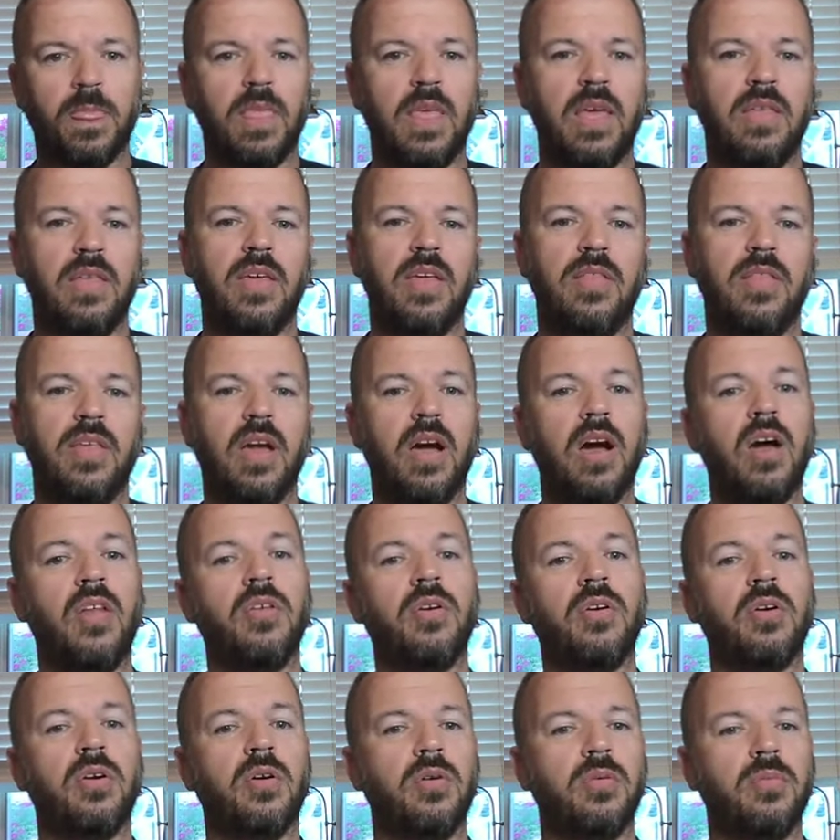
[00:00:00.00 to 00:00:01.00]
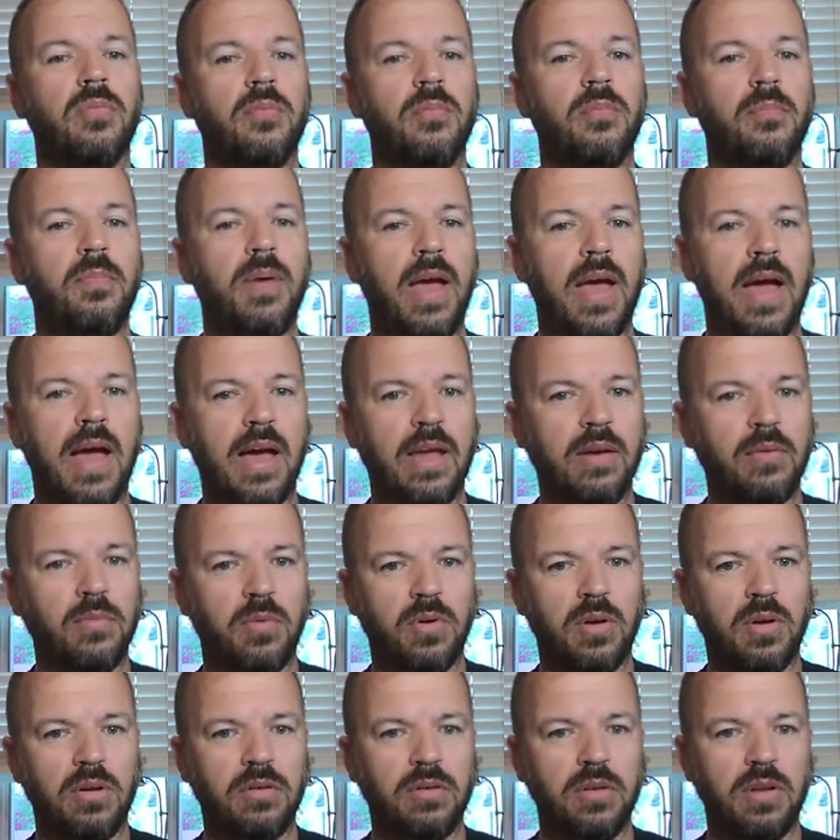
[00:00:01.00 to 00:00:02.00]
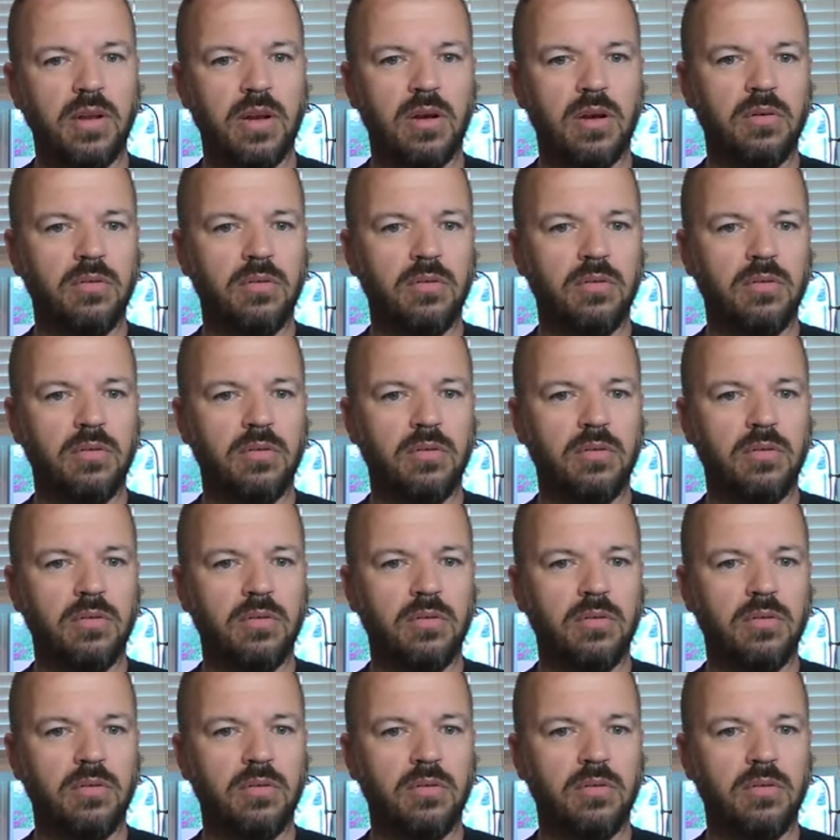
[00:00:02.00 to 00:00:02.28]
And then the other pad would,